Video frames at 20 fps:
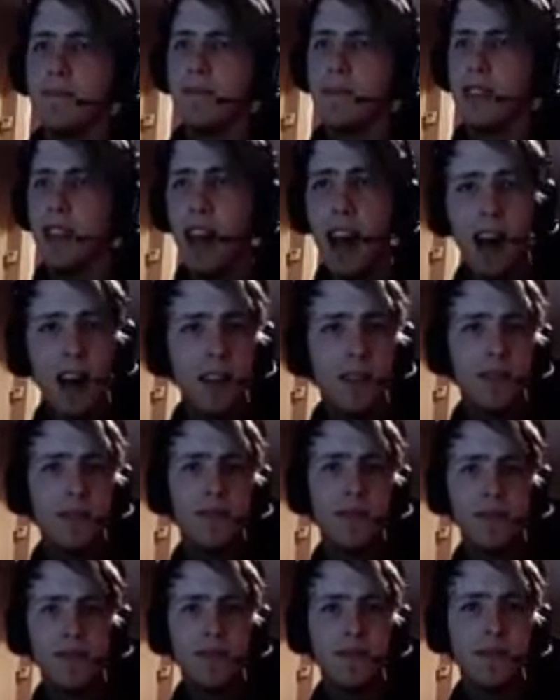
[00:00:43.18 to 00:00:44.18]
yeah,
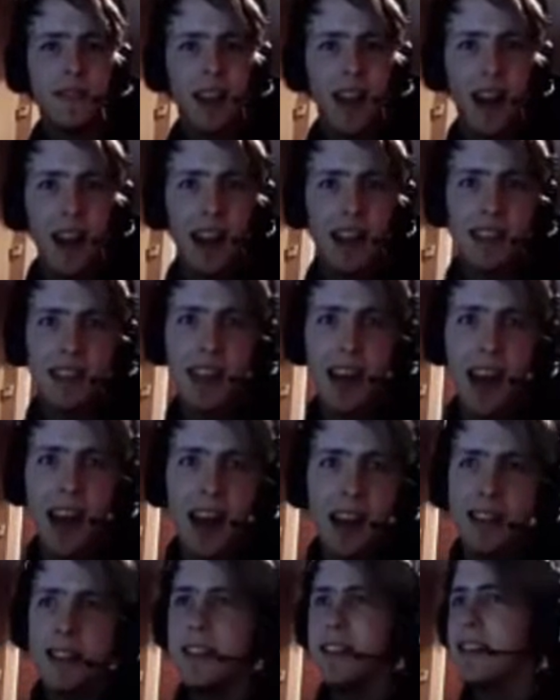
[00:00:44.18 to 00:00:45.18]
let's get
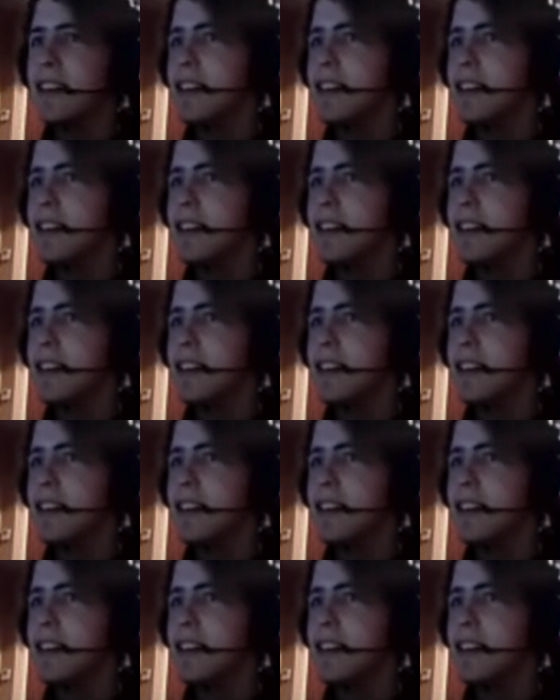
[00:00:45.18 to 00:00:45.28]
in.